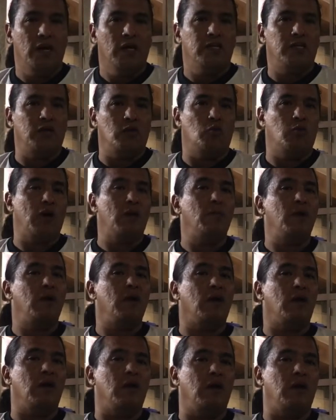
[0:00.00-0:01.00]
See,
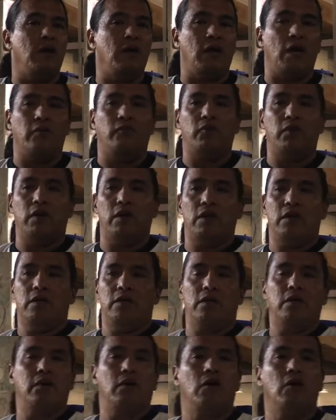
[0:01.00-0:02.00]
women in every
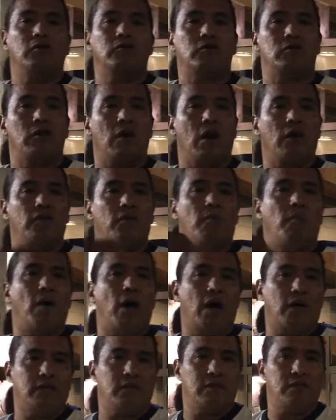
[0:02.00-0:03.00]
Indian culture are the
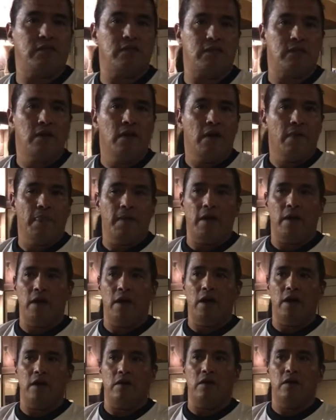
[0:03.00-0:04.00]
bosses,
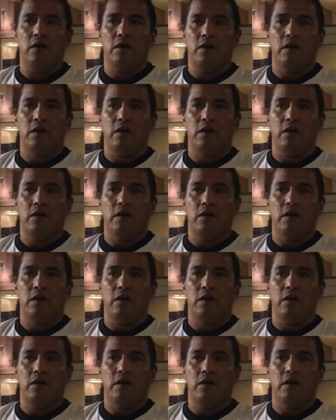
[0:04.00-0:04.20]
and